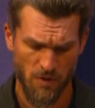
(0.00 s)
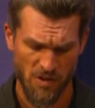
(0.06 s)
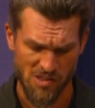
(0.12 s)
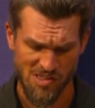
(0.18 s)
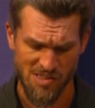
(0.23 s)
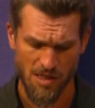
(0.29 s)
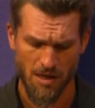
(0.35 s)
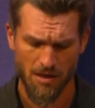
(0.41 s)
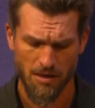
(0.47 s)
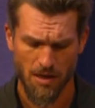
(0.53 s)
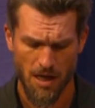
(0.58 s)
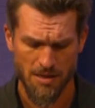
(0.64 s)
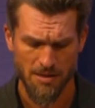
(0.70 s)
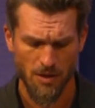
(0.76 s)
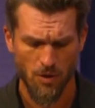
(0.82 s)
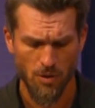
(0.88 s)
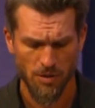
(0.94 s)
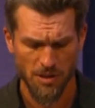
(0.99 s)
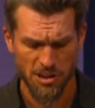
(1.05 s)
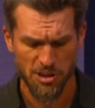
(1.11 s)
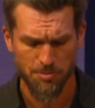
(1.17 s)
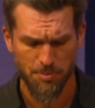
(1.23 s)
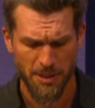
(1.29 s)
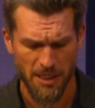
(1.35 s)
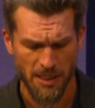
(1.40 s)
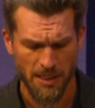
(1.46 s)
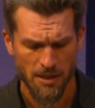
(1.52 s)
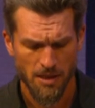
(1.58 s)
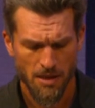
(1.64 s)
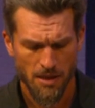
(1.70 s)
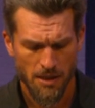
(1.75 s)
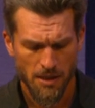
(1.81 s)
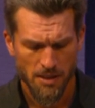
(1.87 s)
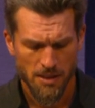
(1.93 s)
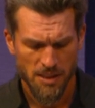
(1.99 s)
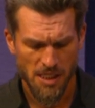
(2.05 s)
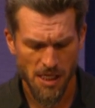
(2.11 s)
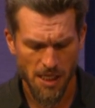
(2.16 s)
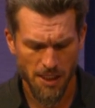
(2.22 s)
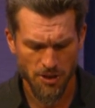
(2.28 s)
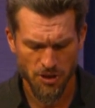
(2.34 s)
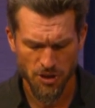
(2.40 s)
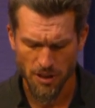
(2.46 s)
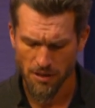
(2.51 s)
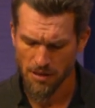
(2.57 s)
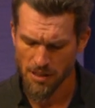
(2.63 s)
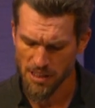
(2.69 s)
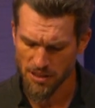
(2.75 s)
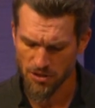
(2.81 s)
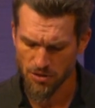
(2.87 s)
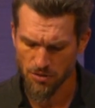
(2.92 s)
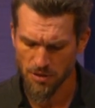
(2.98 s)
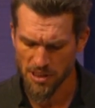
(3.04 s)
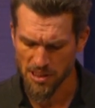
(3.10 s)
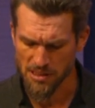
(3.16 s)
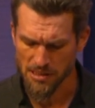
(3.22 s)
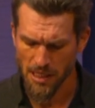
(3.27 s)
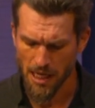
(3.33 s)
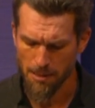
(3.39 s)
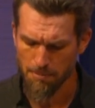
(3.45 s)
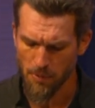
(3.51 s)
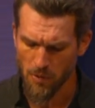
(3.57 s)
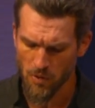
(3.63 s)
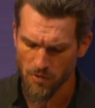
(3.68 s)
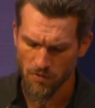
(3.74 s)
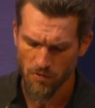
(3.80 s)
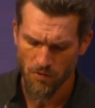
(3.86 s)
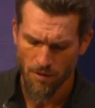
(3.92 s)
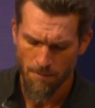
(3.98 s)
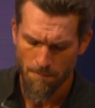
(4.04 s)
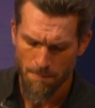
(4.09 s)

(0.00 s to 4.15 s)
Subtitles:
the Son, and the Holy Spirit. Teach these new disciples